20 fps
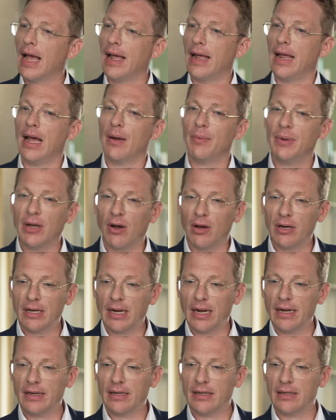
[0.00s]
Yeah, we
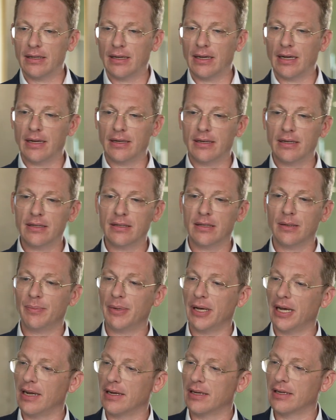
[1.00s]

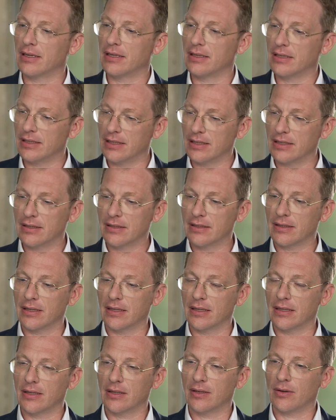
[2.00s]
anticipated this
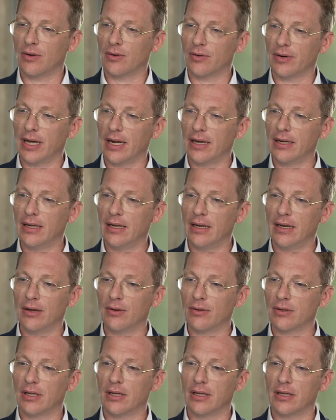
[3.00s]
uh, already,
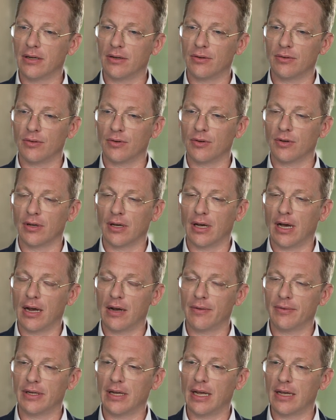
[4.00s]
looking into
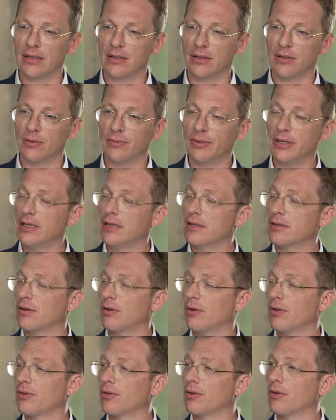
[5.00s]
heavy SUVs,
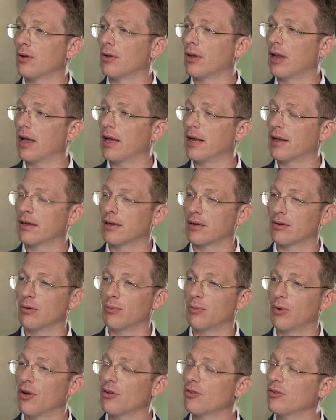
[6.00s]
also light
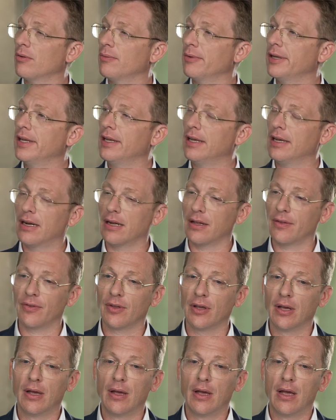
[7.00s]
commercial vehicles.
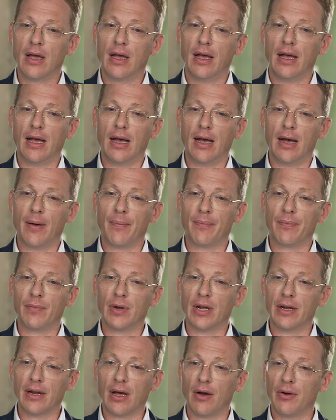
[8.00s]
Um,
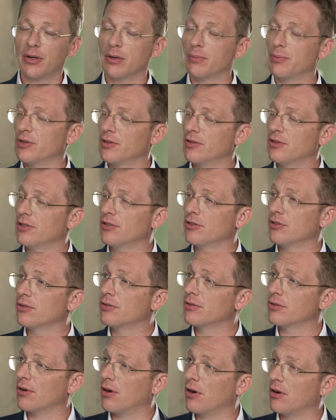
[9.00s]
we are now in the position
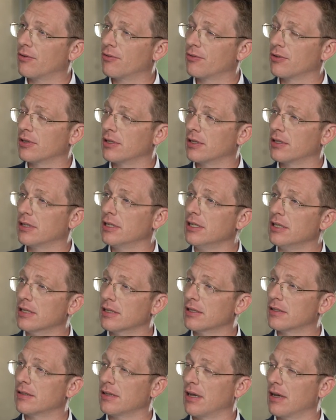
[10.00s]
to offer the
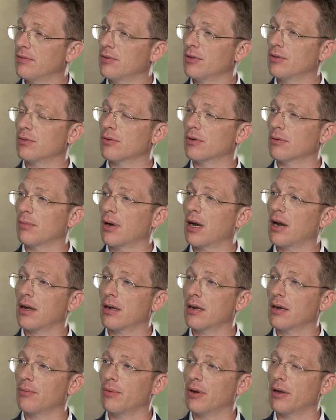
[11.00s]
TS7 to the
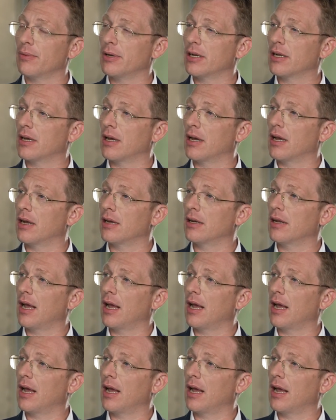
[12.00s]
market, where we can